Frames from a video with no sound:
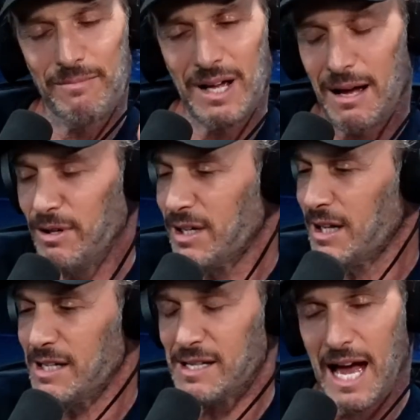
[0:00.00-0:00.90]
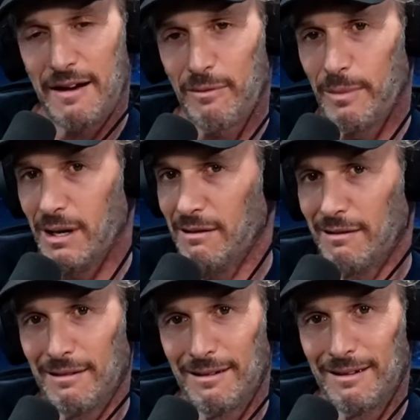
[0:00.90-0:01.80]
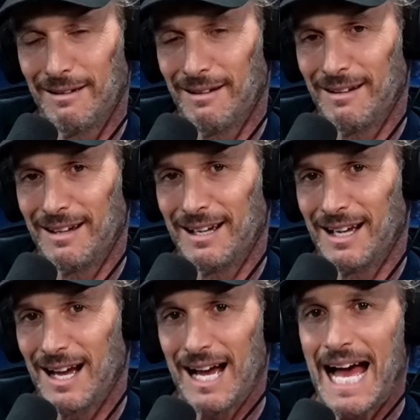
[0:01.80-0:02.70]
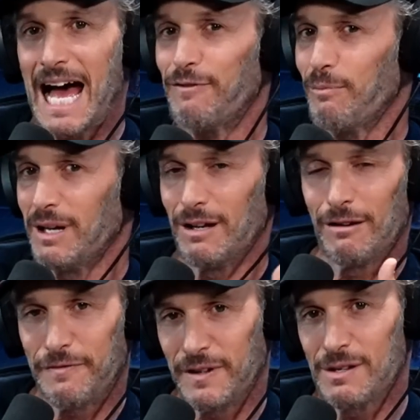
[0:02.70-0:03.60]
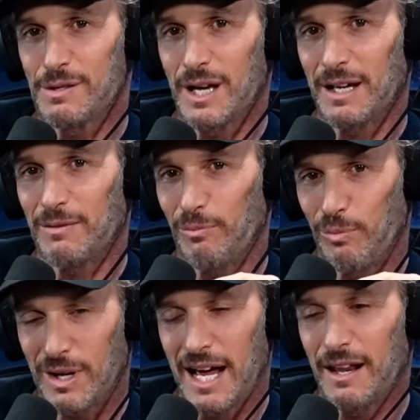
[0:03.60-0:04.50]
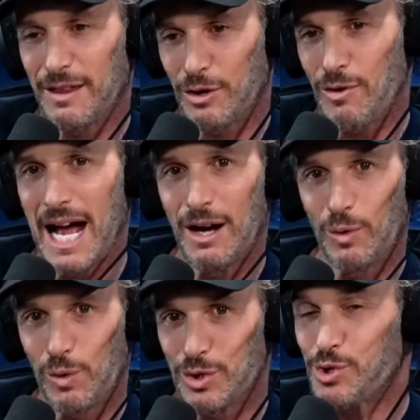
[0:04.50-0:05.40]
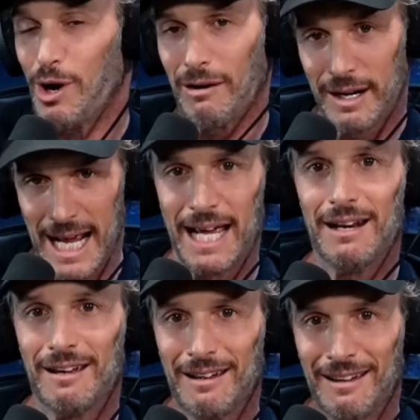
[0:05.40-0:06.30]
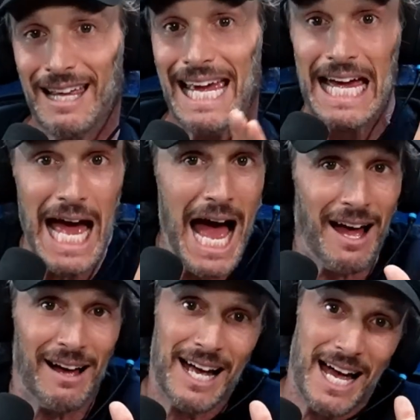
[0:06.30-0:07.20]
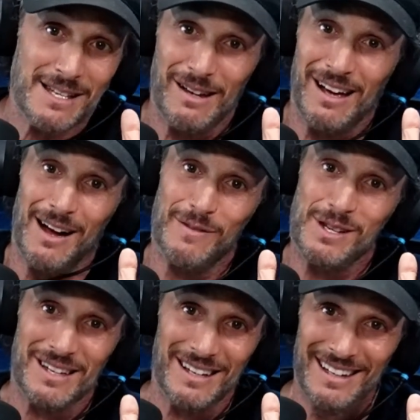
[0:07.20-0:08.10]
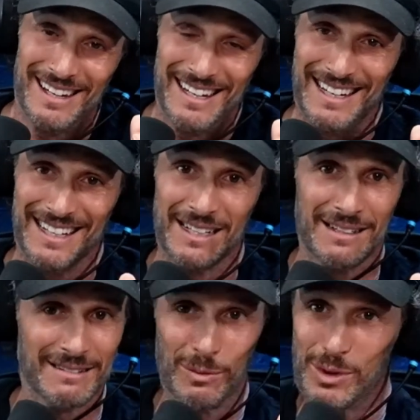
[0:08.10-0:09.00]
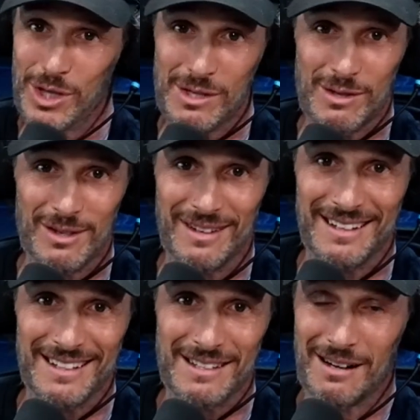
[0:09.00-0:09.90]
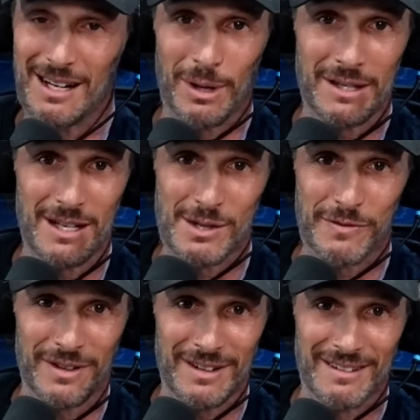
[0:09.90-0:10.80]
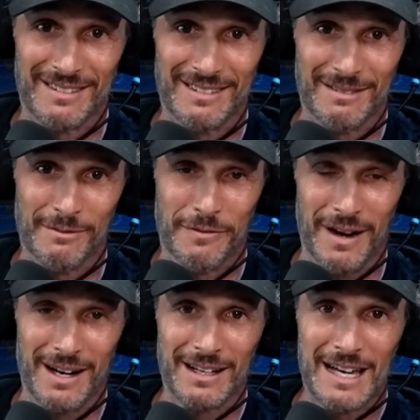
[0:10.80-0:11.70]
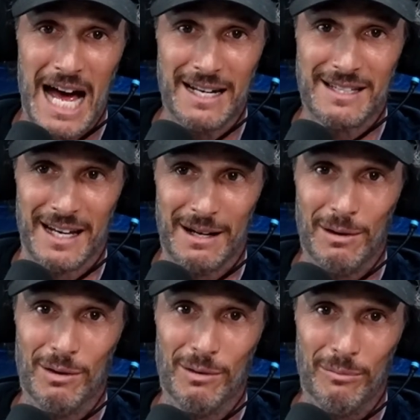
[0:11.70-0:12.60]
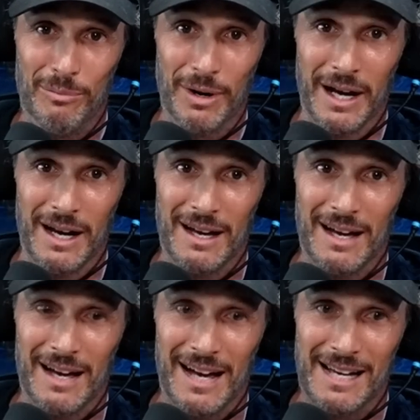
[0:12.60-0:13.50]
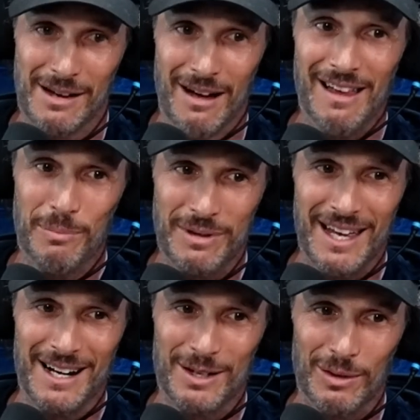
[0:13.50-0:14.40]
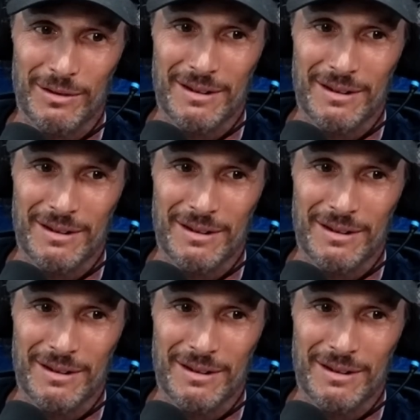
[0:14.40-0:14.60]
looking at least $500,000. $500,000 feels like kind of the ground we're starting at. Guys, obviously, we're just talking about this for fun and content, but it's all hypothetical.